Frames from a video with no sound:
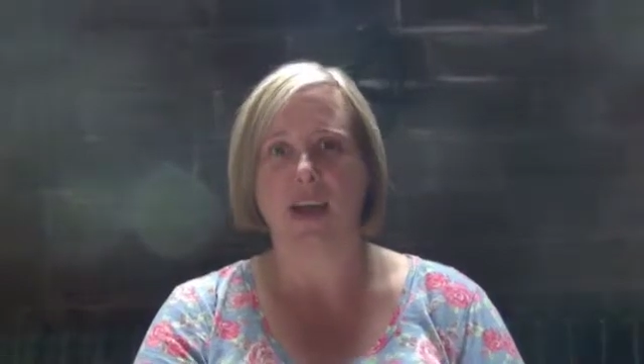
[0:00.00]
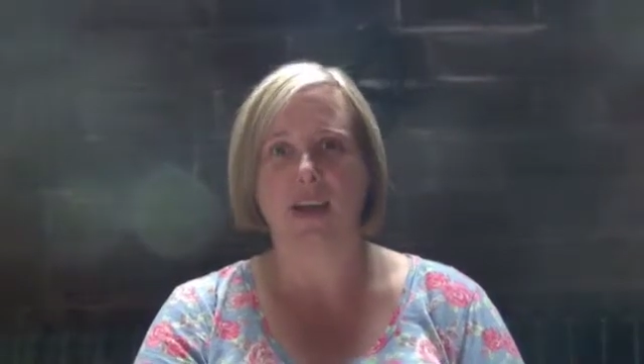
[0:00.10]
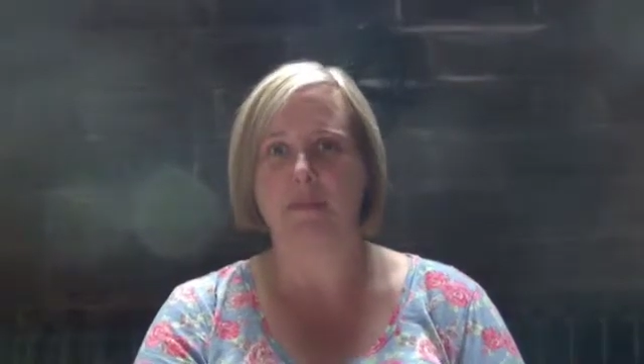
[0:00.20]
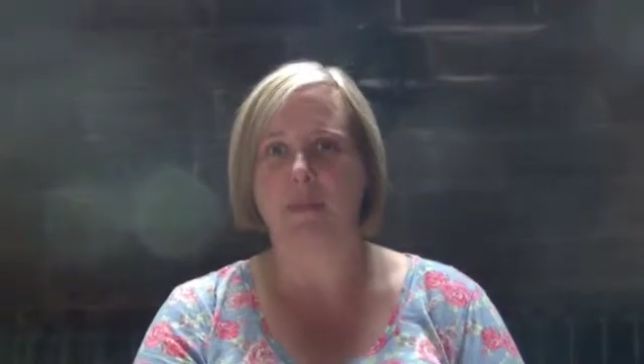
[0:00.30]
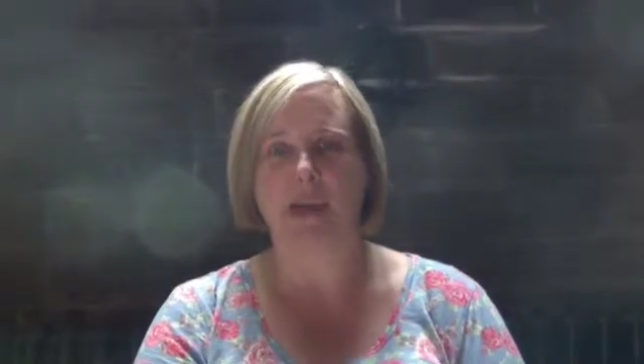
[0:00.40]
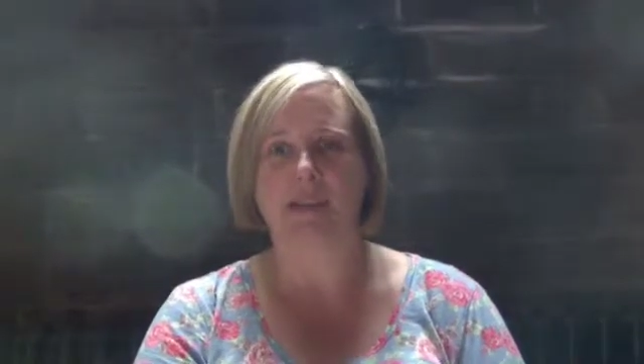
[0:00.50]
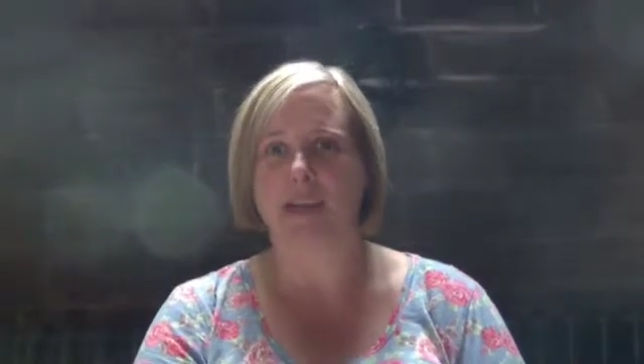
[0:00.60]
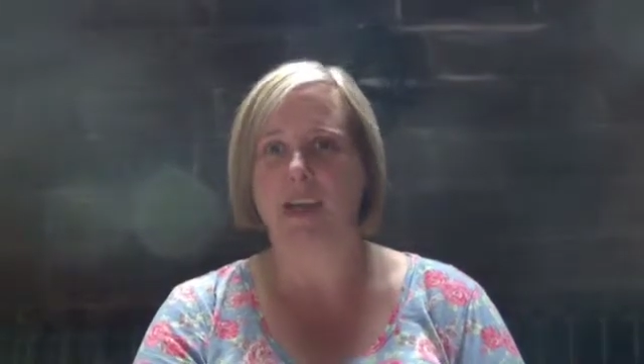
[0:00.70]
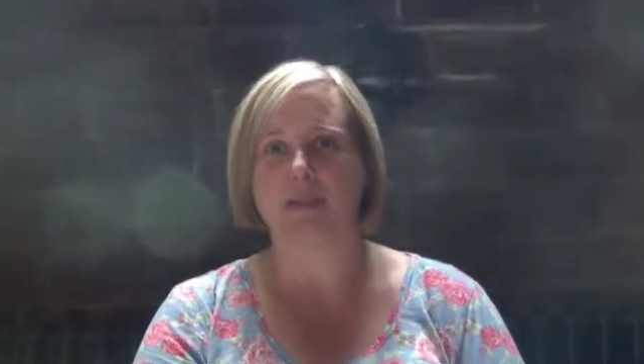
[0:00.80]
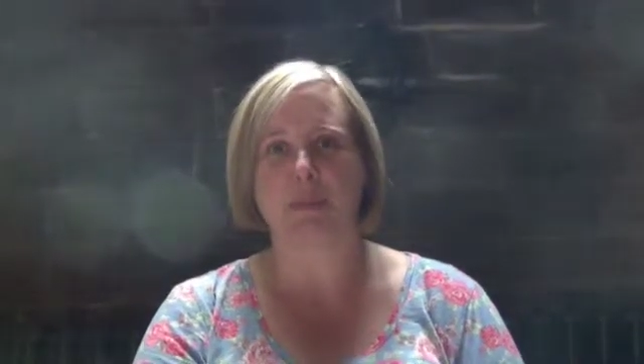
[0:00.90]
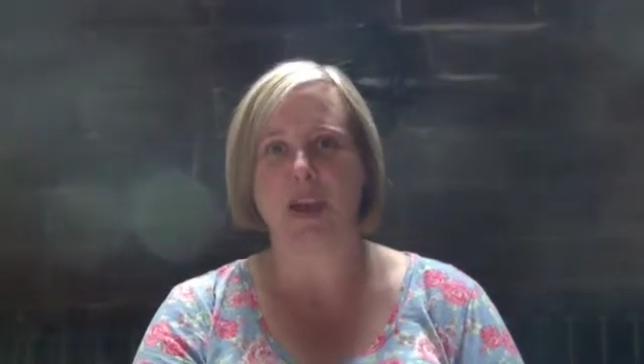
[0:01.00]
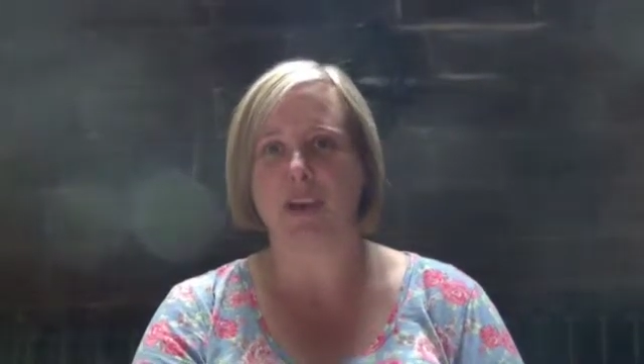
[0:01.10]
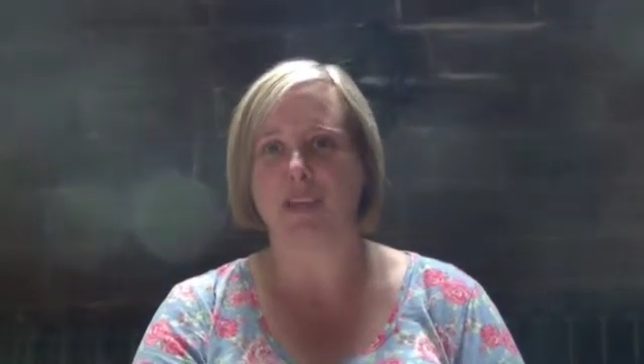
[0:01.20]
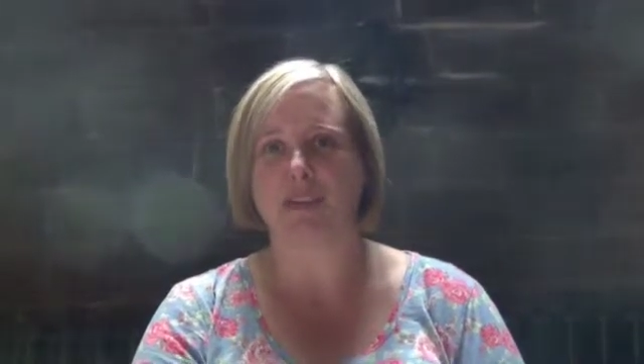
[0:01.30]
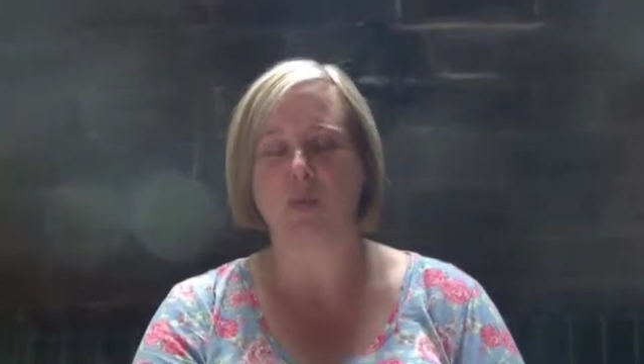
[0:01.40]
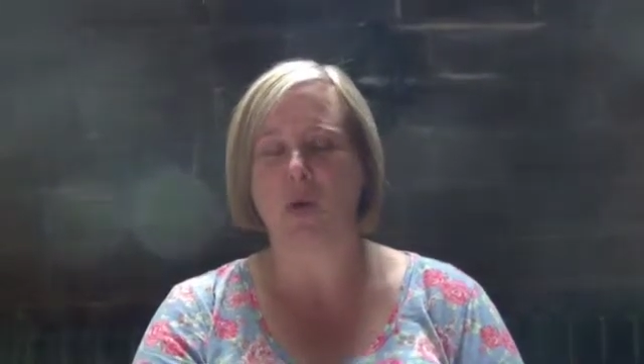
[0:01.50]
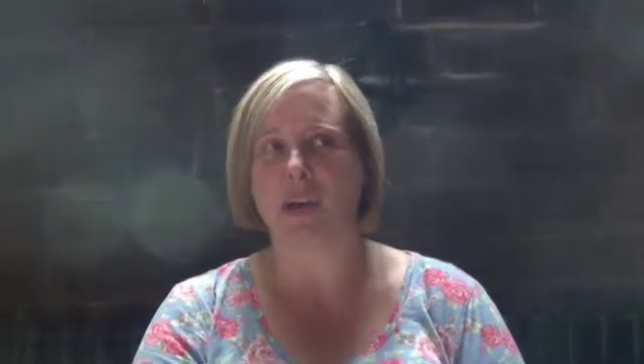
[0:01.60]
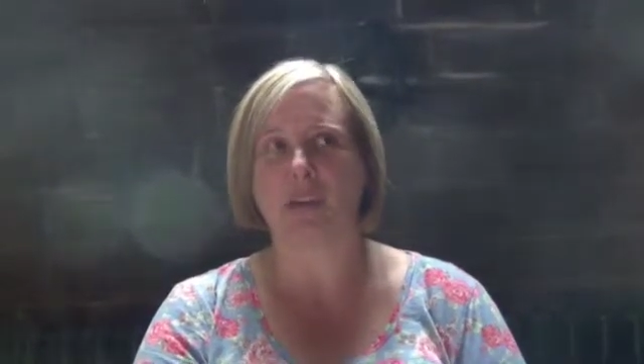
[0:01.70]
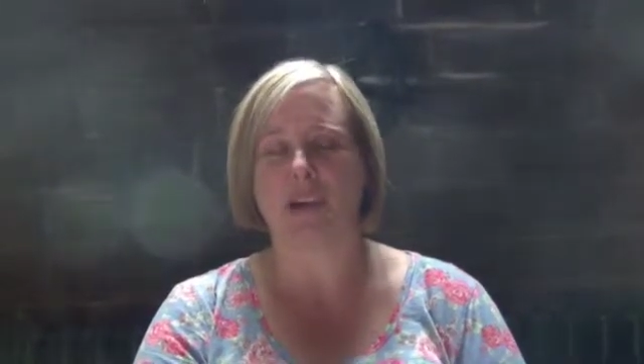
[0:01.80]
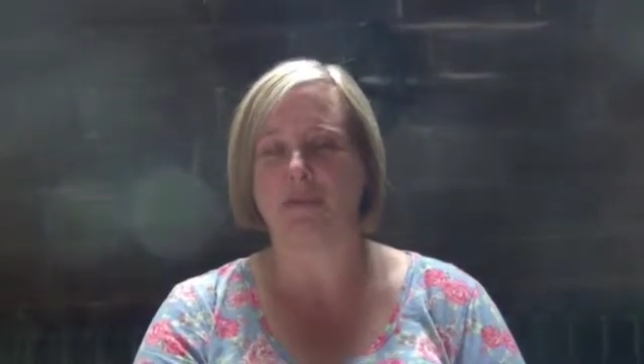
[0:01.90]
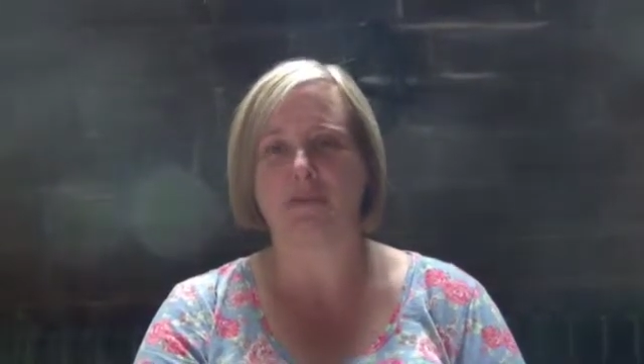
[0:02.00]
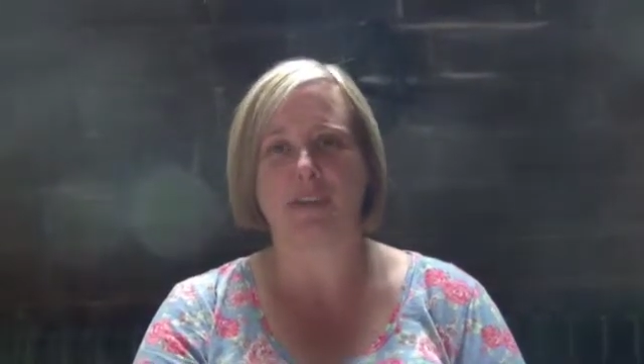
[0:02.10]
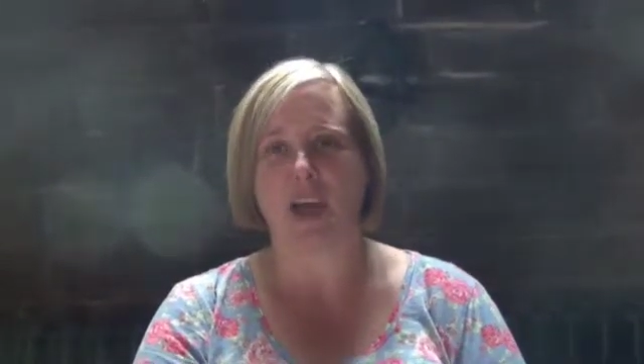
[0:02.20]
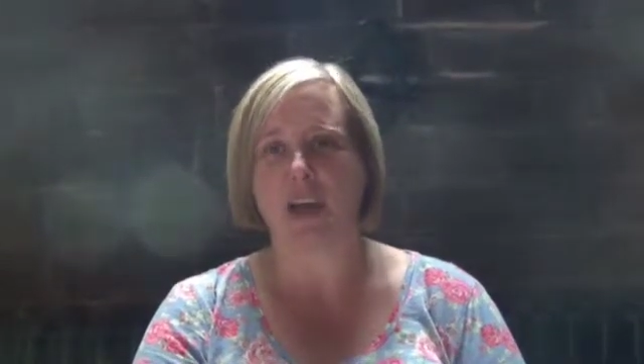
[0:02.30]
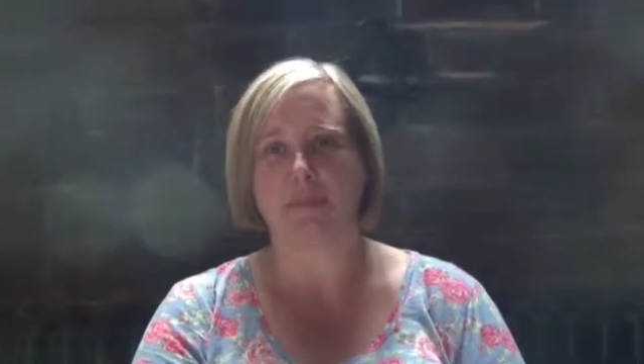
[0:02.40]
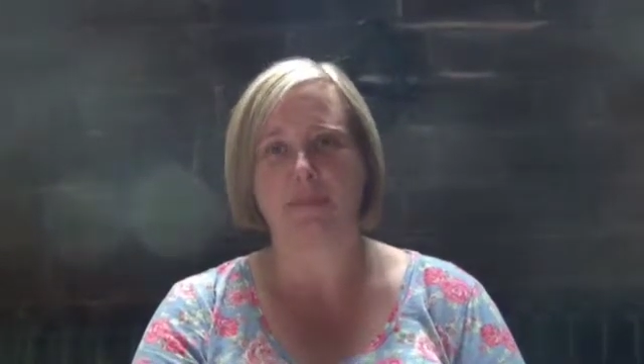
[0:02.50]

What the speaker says: an amazing experience, one I'll never forget.